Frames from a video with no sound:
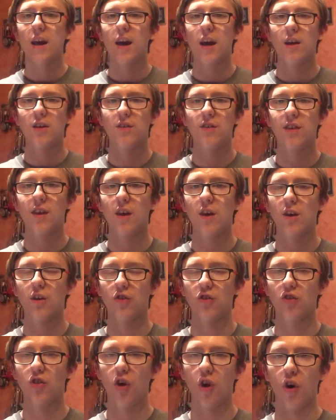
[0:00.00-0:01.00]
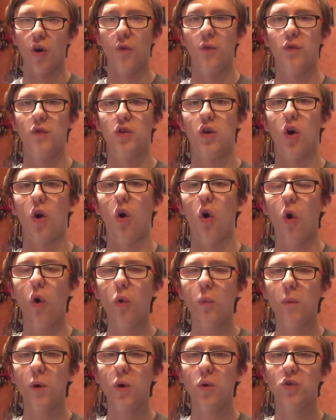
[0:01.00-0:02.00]
serves
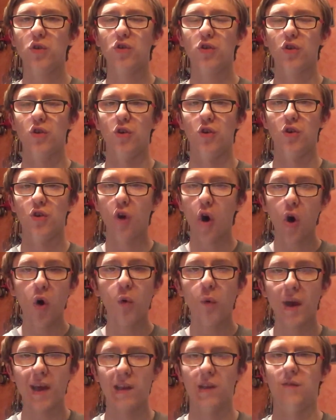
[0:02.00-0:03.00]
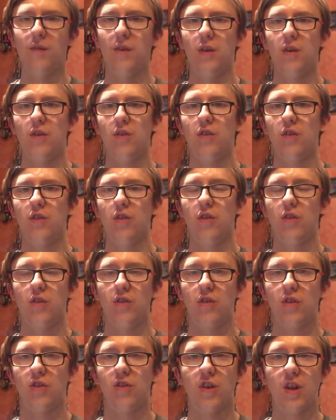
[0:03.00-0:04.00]
almost no relevance
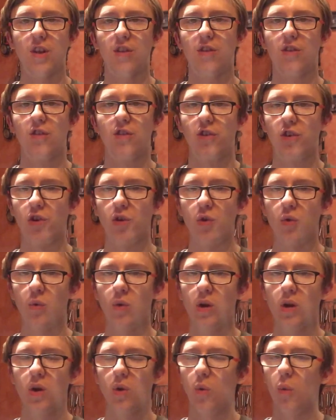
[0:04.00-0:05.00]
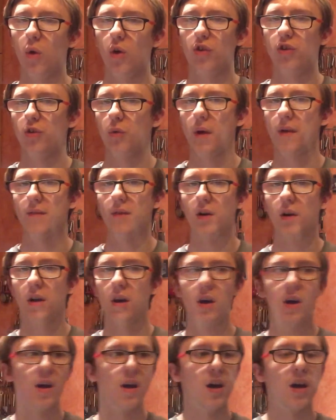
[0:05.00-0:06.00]
to Season 2 whatsoever.
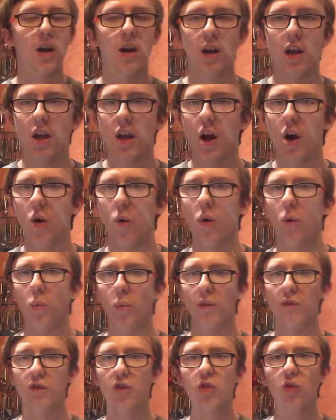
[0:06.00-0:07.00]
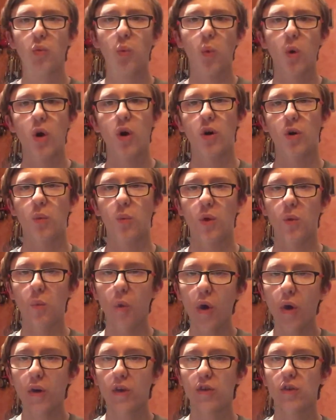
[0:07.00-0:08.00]
You know, we
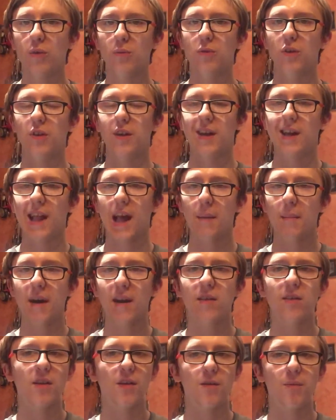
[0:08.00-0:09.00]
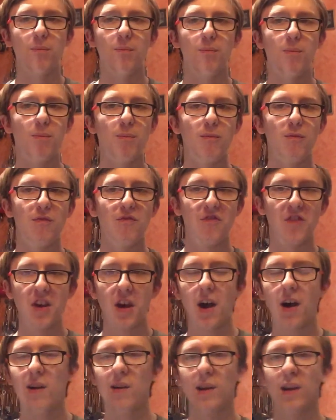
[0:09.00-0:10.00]
worked up to the climactic
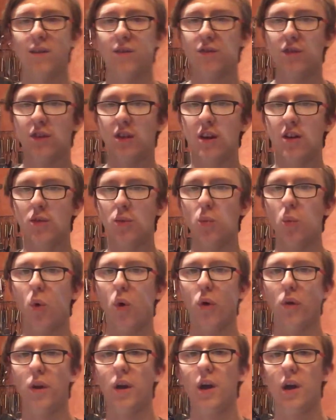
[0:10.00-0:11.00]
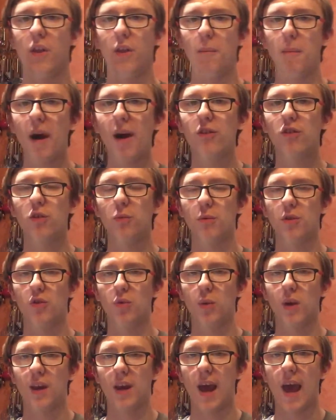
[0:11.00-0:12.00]
finale of Season 1, the battle
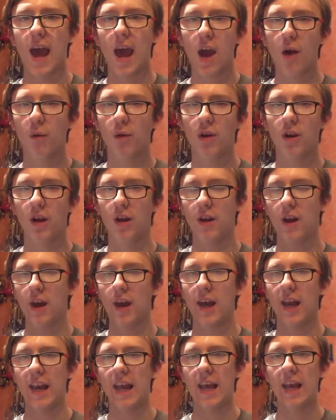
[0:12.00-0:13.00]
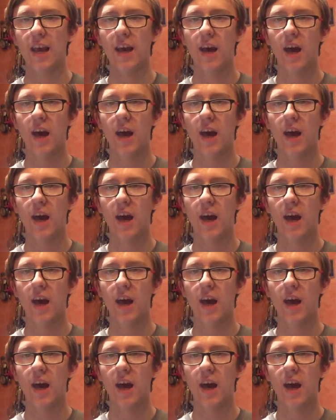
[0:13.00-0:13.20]
between Eren and Annie,